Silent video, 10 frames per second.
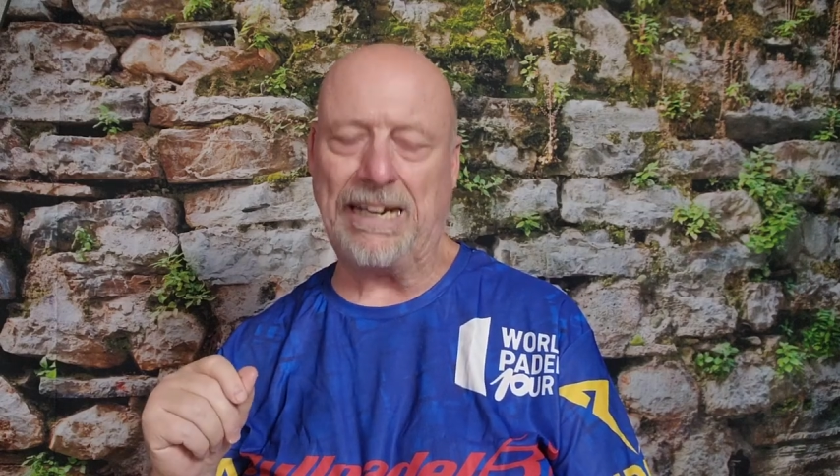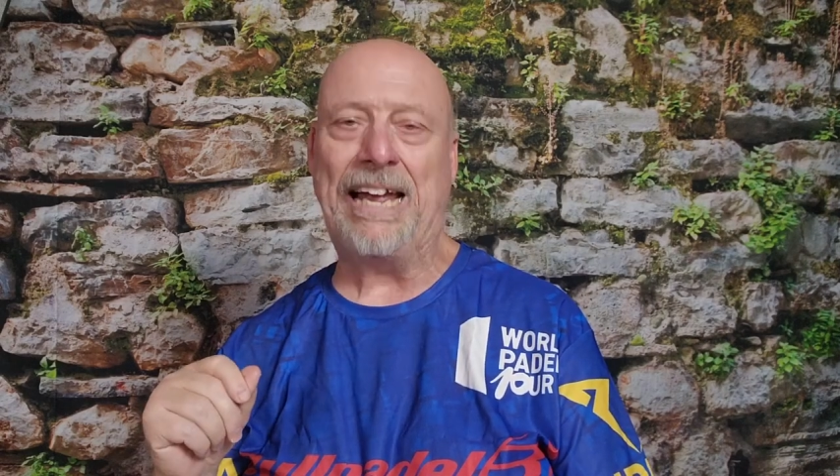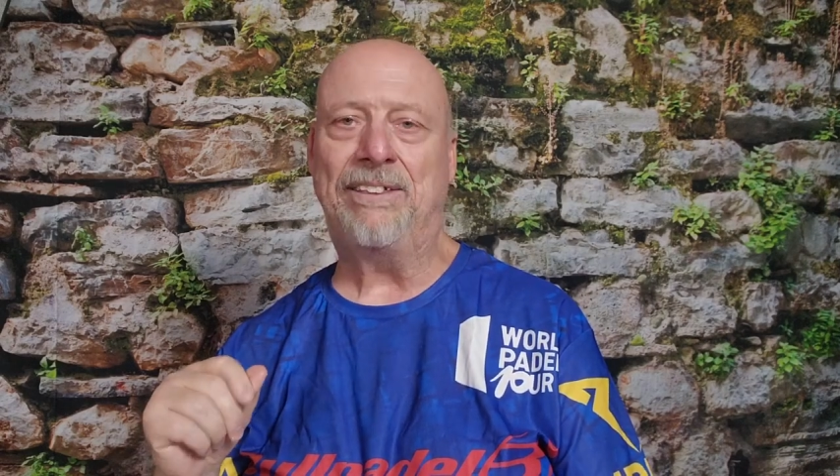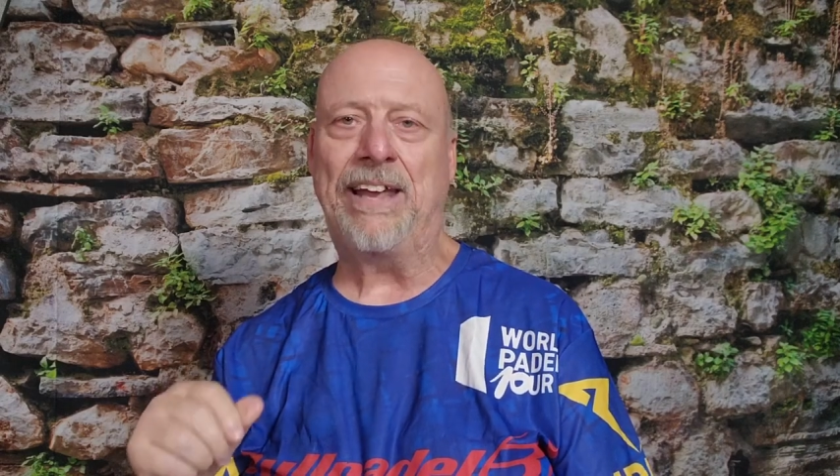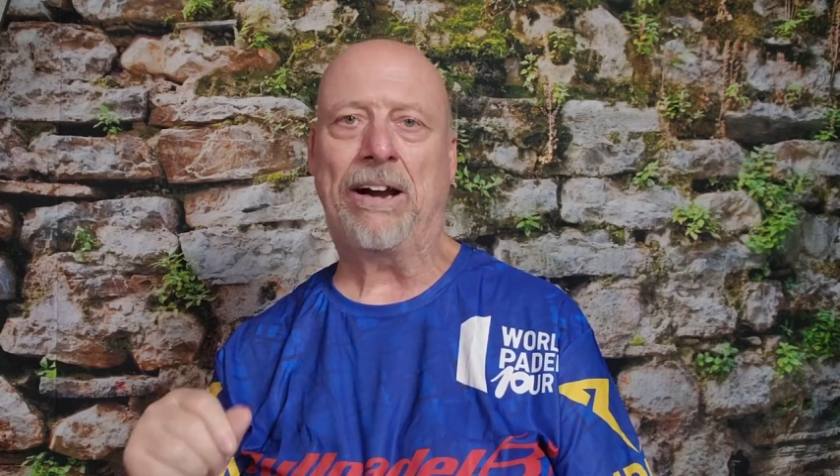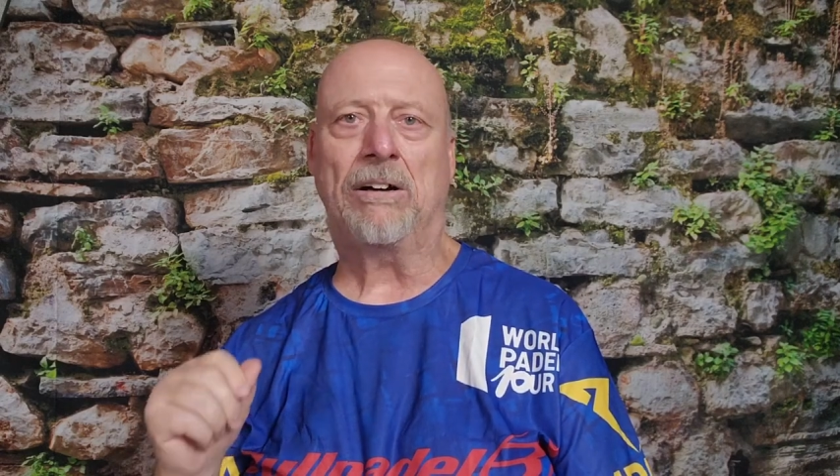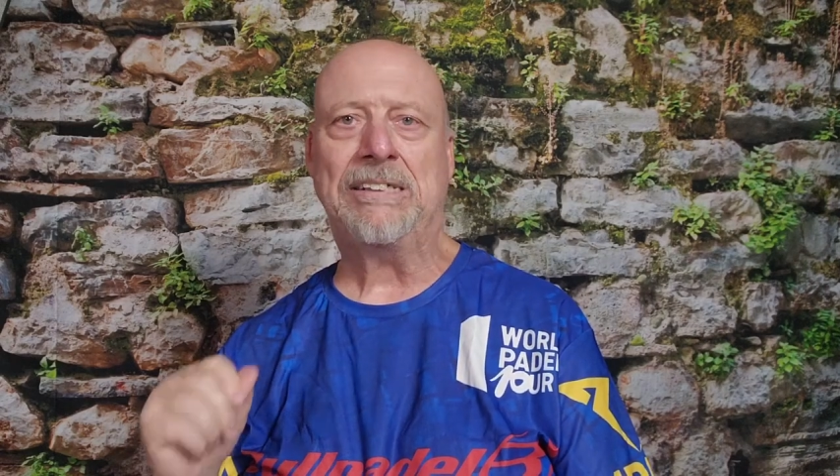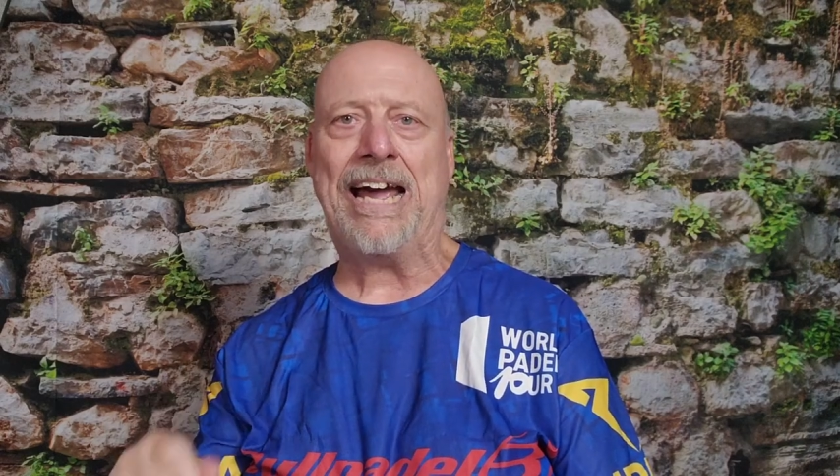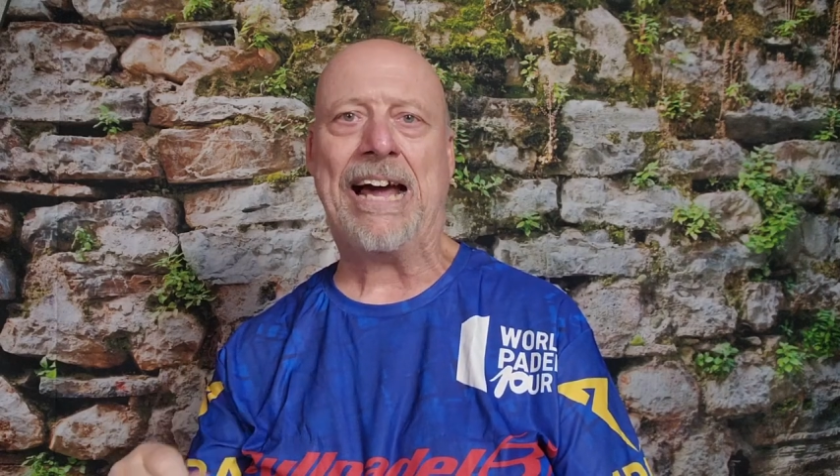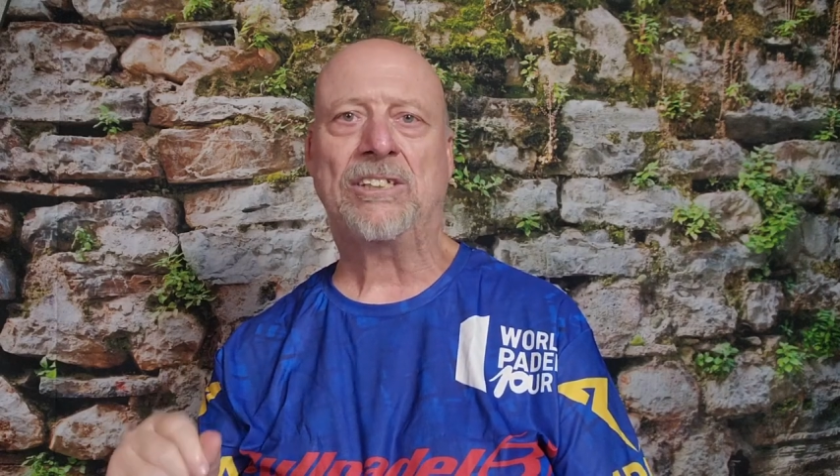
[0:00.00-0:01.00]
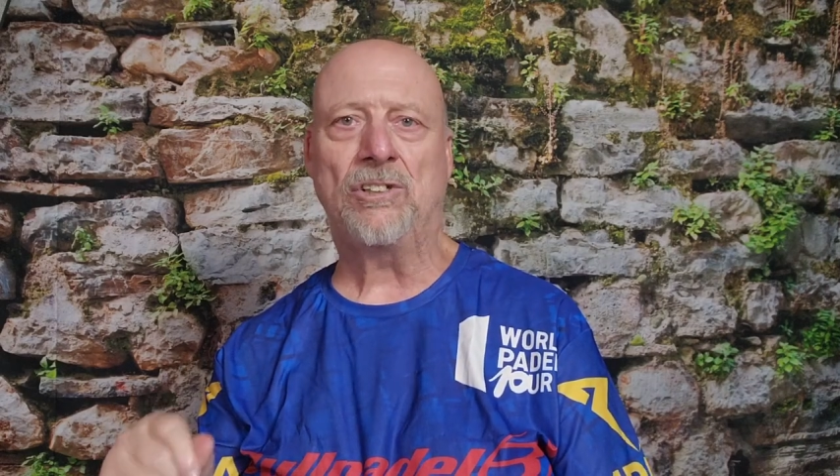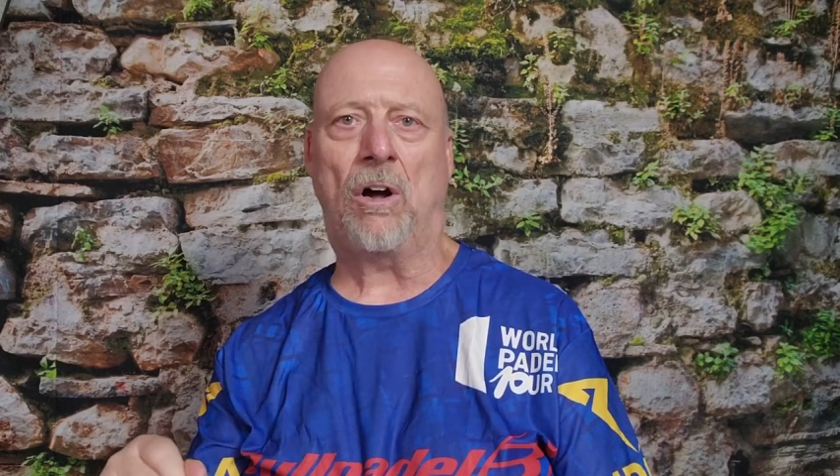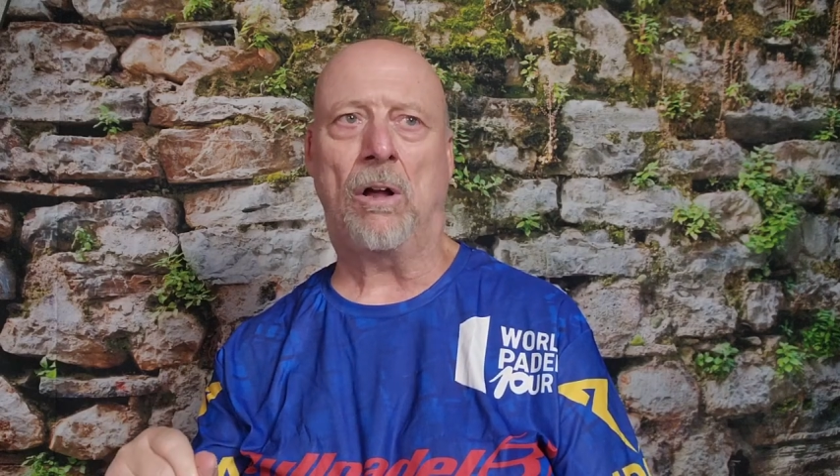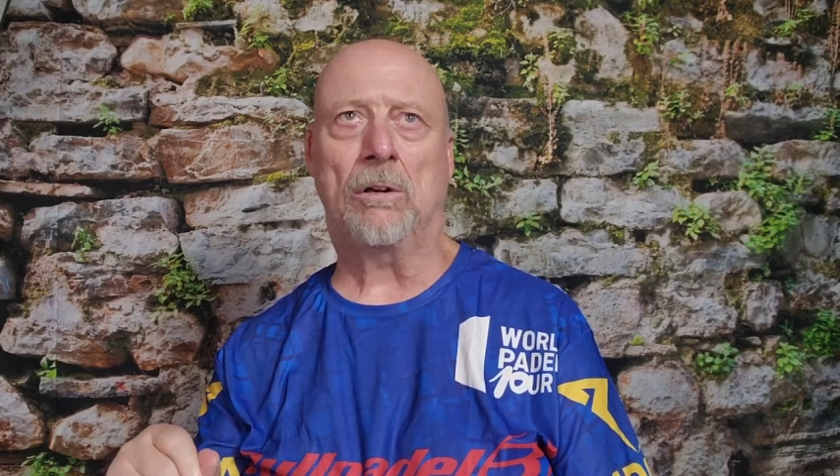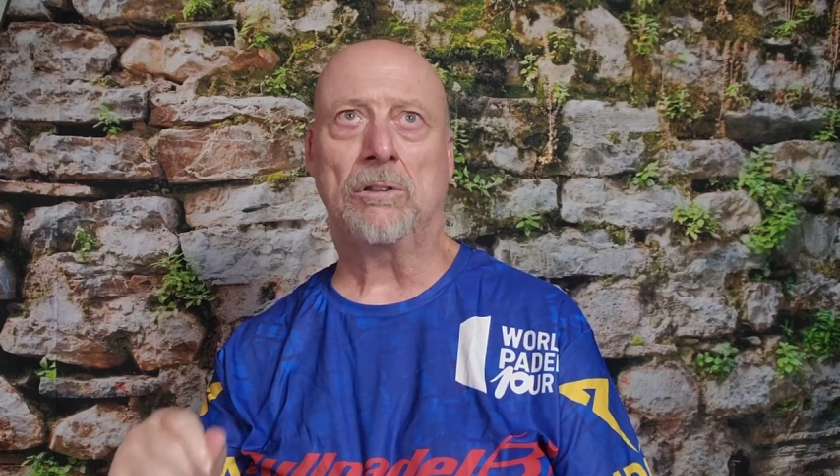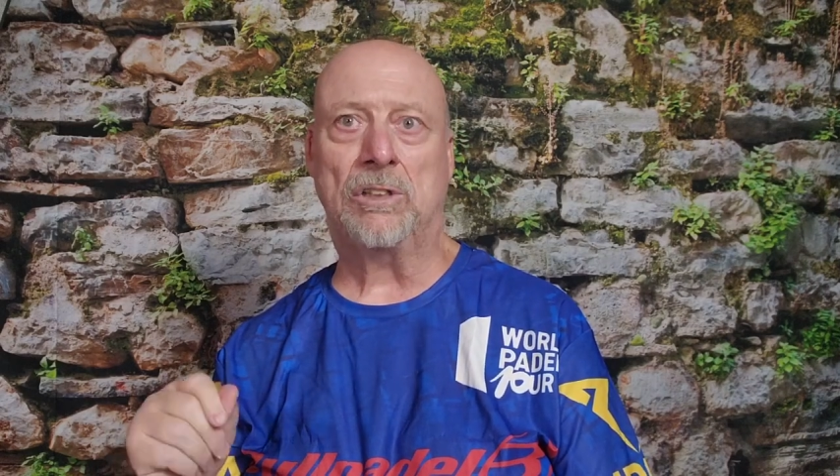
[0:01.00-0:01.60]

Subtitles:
and that our tax dollars